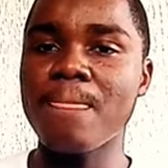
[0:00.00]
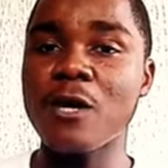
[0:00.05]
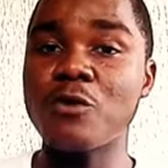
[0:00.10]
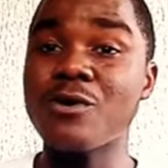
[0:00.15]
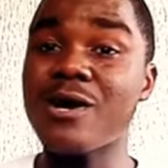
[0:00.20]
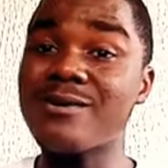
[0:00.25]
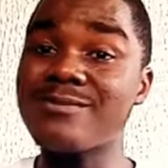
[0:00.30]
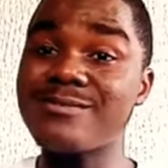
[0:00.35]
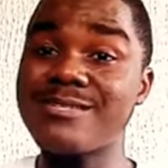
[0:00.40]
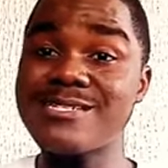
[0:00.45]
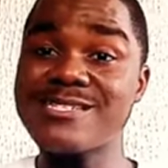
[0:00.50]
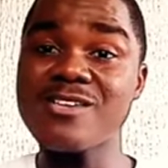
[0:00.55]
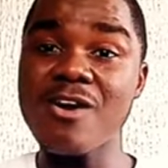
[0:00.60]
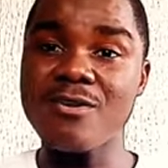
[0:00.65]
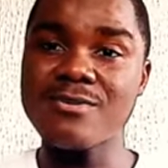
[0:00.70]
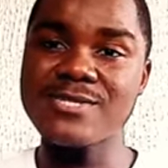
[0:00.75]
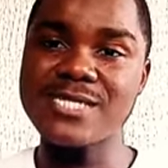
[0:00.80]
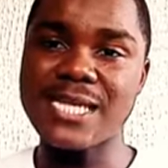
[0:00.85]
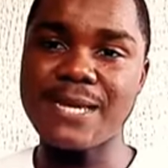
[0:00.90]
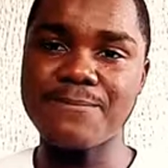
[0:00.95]
around these
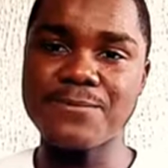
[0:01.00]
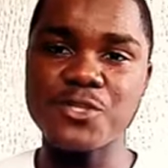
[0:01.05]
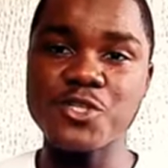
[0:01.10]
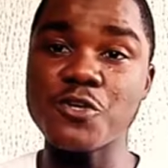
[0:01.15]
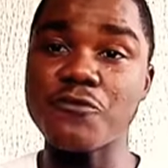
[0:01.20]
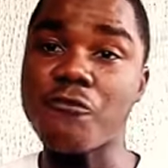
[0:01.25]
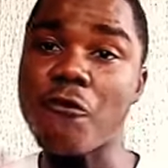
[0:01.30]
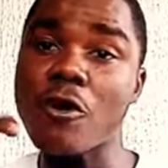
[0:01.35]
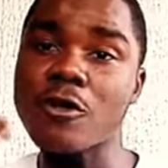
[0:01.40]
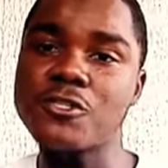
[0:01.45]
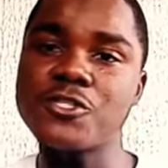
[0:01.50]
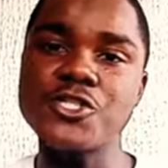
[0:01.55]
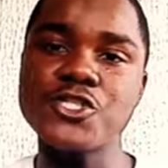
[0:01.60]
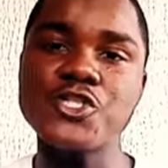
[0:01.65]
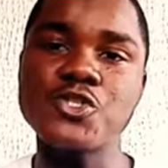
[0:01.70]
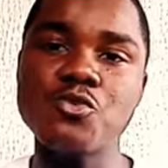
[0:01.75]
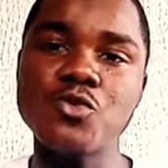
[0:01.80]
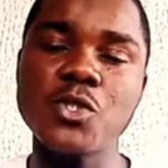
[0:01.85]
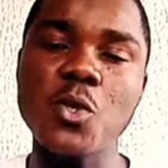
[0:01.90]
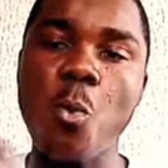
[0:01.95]
concepts. You've
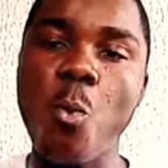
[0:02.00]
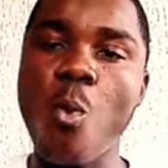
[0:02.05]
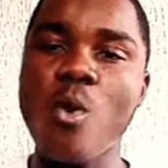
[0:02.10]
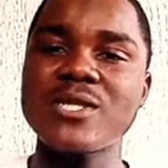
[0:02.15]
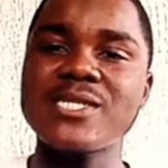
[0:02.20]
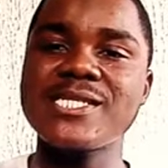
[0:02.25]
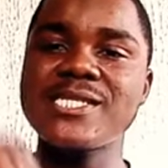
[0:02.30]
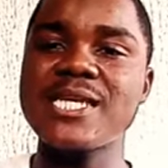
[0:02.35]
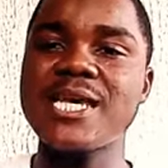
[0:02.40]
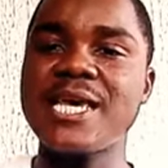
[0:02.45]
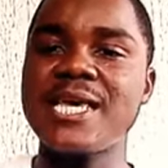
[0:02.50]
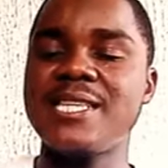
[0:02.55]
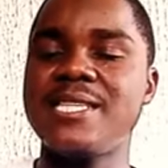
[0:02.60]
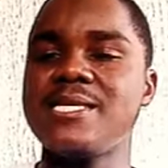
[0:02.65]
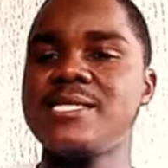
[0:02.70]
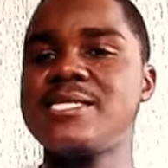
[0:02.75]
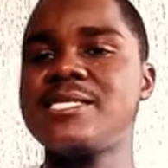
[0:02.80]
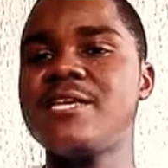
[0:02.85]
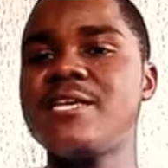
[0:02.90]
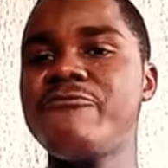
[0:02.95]
understood what
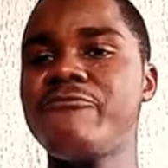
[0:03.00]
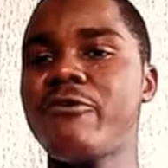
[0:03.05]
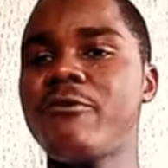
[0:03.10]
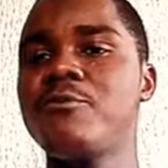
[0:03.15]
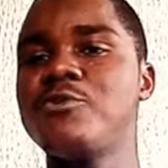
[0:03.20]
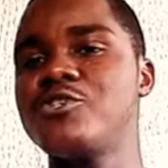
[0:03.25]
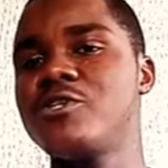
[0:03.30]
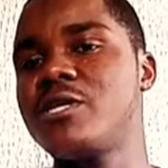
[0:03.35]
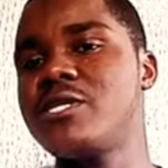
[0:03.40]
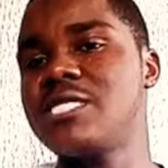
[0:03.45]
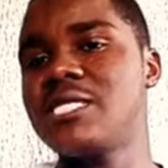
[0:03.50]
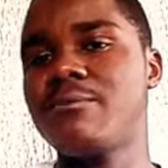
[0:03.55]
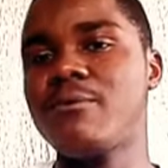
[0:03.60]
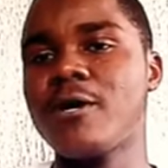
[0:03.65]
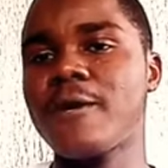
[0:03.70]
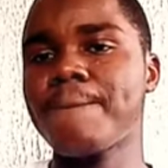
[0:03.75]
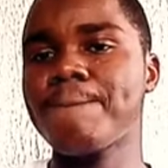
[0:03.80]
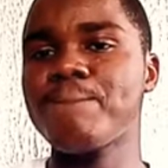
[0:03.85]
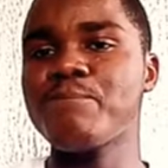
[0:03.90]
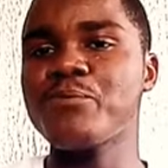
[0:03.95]
this information is
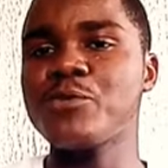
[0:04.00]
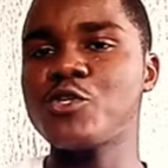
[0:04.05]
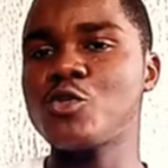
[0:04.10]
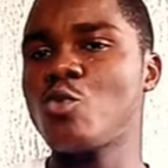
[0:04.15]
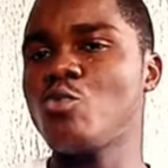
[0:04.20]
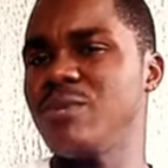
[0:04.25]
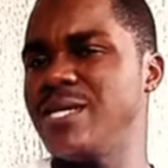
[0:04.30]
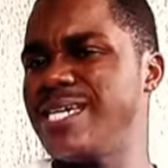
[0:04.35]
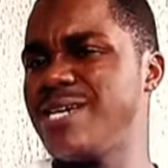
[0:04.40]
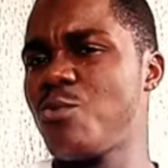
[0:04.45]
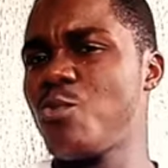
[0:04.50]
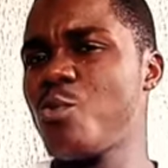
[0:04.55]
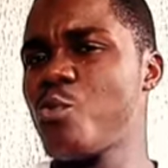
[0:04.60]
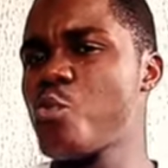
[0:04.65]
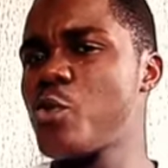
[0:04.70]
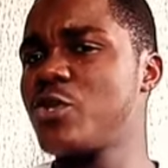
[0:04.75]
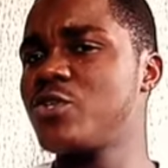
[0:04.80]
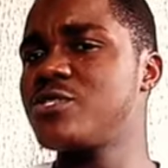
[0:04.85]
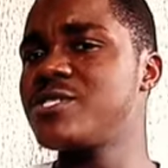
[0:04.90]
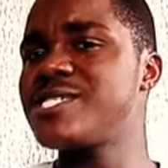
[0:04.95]
about. So
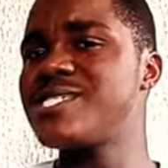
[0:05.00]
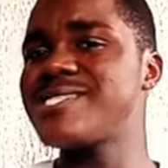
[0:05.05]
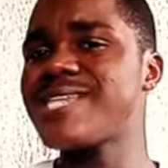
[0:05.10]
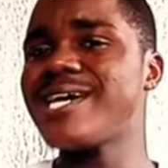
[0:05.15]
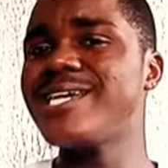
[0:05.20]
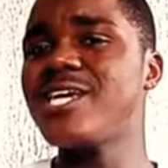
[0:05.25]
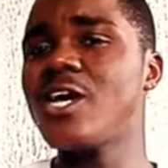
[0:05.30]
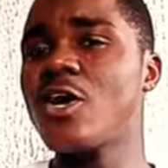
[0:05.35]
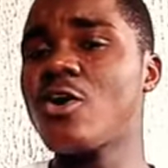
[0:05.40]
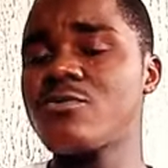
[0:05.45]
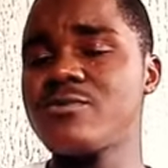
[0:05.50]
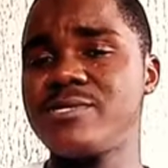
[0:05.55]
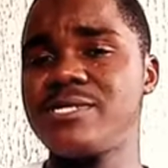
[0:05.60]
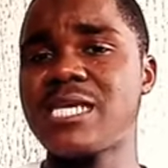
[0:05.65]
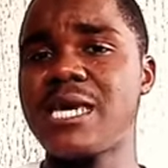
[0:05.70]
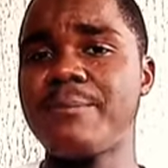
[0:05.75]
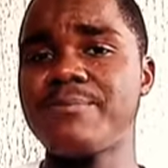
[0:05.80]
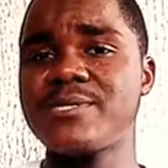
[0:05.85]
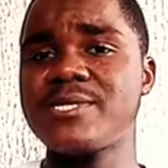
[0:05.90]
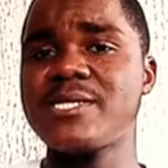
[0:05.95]
when you understand the
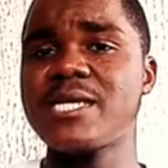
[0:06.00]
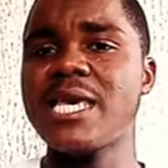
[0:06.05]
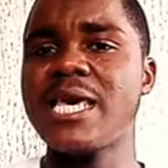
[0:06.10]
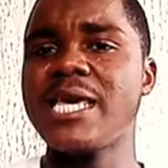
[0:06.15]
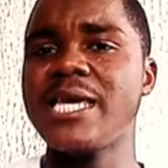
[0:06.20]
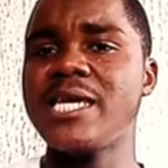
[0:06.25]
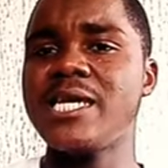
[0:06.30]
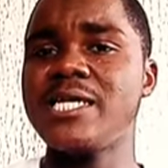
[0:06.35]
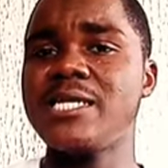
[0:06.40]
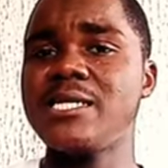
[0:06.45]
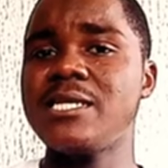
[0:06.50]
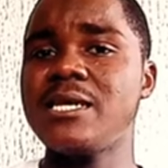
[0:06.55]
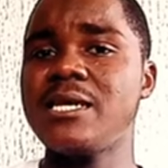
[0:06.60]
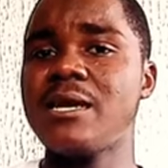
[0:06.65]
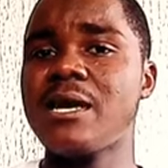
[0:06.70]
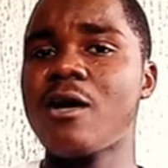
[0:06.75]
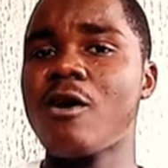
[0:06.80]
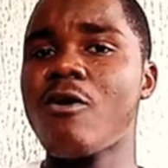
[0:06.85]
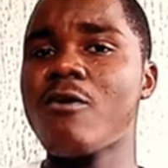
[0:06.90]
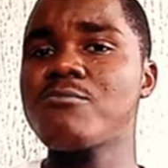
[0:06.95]
concepts, it
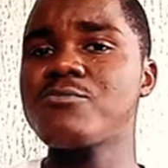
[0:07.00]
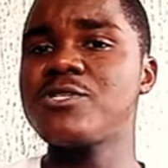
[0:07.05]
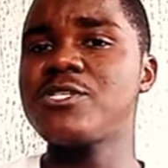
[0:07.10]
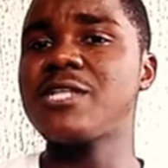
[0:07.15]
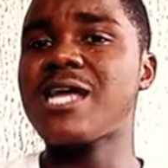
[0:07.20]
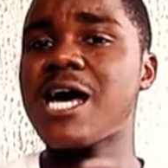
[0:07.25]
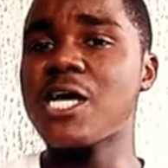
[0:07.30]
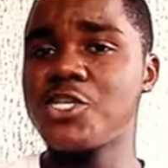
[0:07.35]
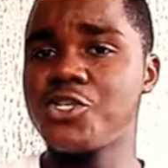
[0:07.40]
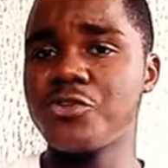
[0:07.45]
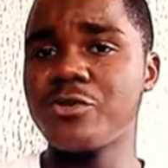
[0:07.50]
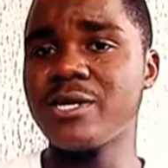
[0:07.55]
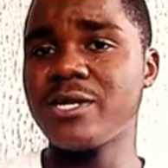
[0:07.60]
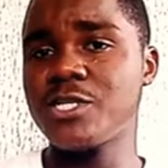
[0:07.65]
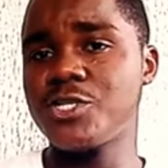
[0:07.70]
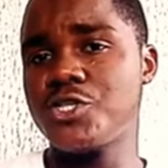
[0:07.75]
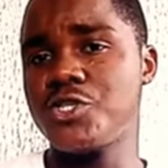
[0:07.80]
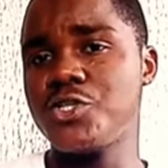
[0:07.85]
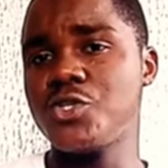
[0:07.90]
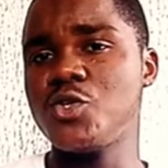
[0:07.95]
comes
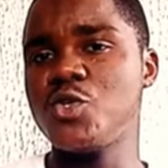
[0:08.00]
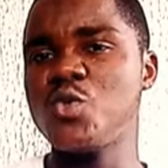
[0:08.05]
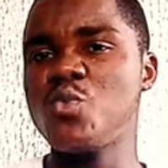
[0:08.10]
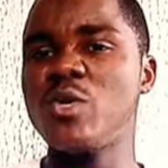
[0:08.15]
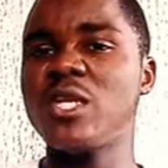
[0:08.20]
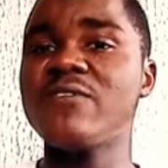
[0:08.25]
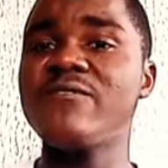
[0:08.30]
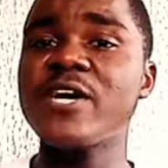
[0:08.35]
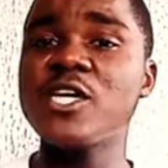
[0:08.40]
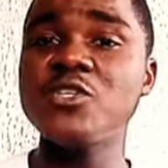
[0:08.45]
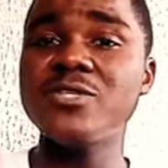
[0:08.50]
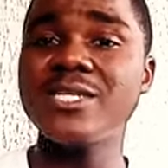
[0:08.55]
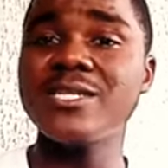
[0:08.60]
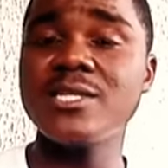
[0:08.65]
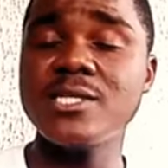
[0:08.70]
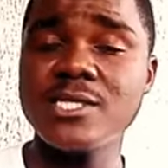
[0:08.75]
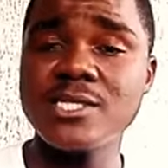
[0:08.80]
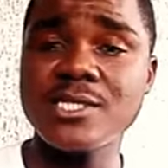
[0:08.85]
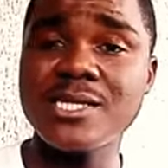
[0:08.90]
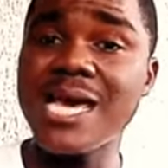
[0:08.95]
naturally to you whenever you
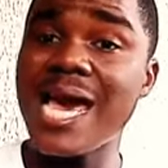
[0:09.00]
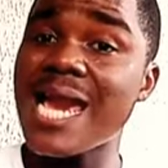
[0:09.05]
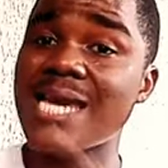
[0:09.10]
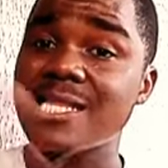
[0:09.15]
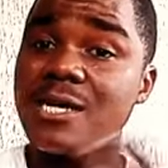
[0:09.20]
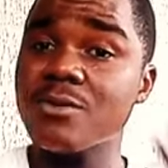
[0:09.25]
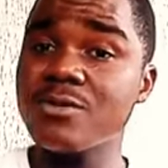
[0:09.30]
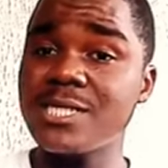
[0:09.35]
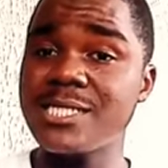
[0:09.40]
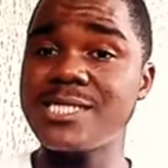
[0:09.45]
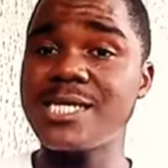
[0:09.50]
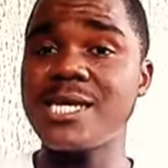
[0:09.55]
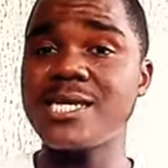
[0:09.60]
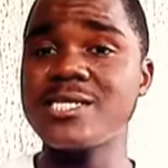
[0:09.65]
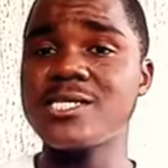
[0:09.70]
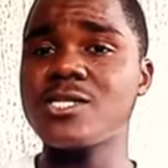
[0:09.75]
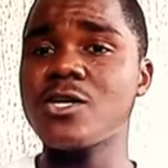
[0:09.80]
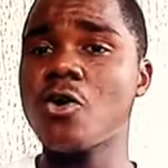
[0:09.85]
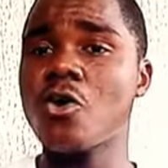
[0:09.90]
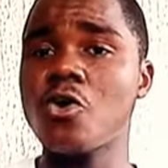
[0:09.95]
need it, either on a
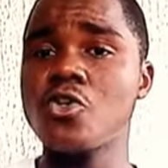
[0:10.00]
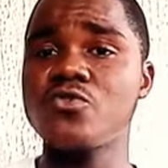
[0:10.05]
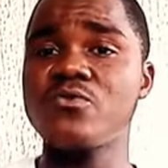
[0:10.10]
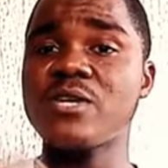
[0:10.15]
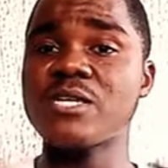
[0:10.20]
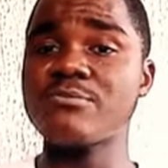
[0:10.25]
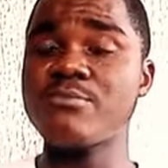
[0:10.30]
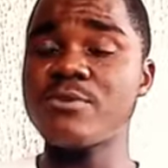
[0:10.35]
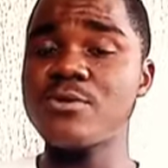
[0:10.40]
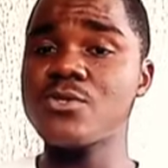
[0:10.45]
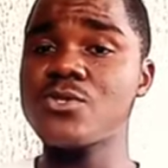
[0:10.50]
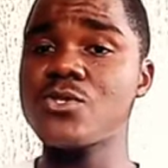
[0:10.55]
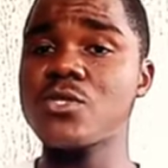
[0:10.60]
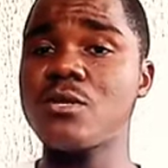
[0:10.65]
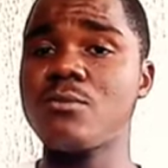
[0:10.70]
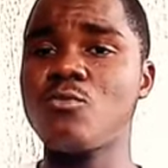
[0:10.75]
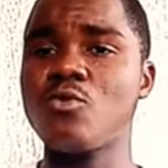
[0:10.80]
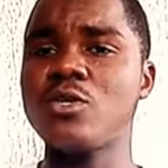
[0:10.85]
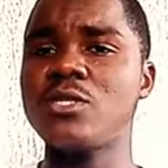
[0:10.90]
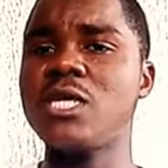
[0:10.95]
test or to explain to
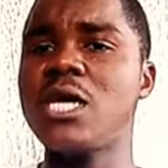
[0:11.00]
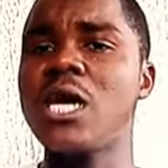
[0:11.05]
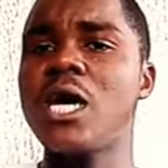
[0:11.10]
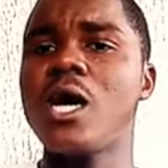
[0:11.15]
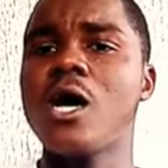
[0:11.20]
someone